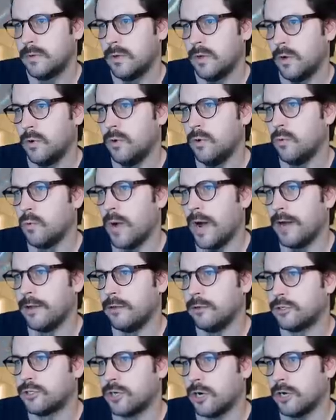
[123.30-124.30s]
Ooh, wow,
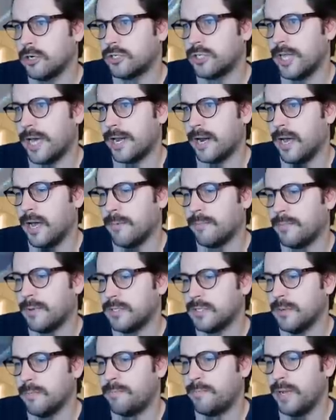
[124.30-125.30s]
you charge that up. It's
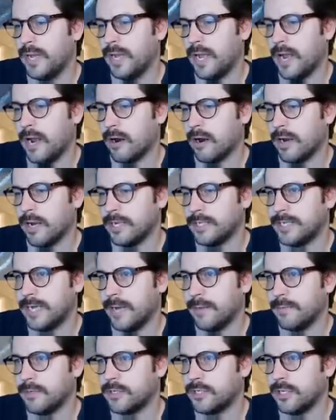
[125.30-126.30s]
a big area
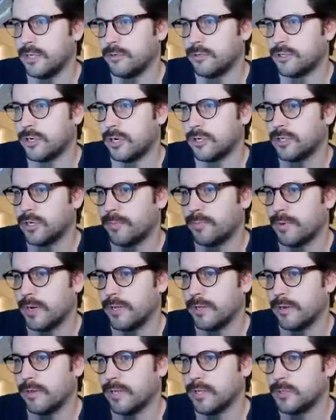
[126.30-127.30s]
damage that you charge up right
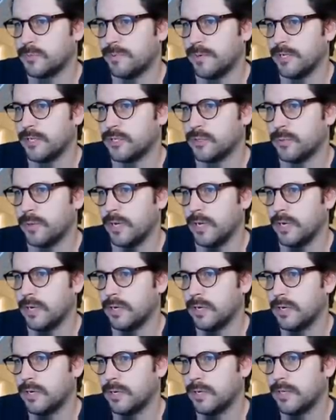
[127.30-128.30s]
there. That's pretty sweet.
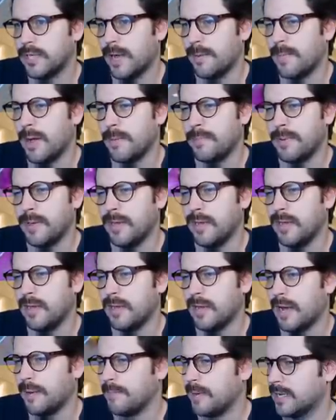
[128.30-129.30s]
That might be,
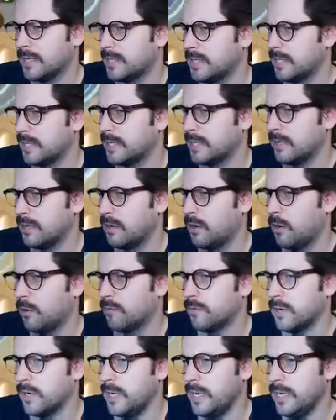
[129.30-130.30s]
I'm guessing,
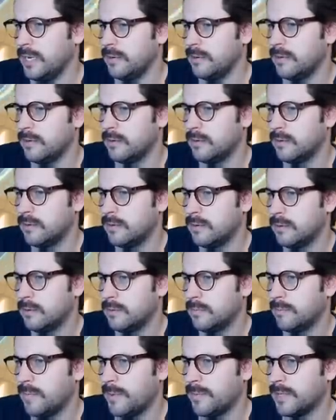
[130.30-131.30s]
Overheat?
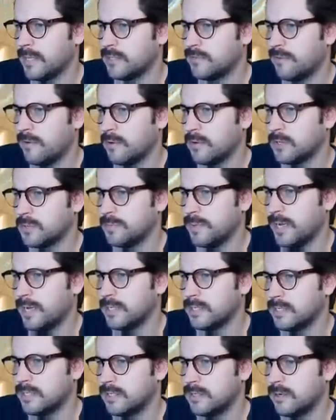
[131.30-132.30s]
Maybe that's Focus
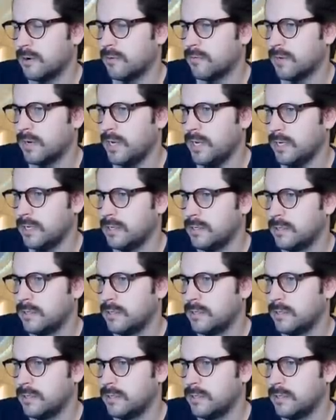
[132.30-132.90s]
Blast? Overheat?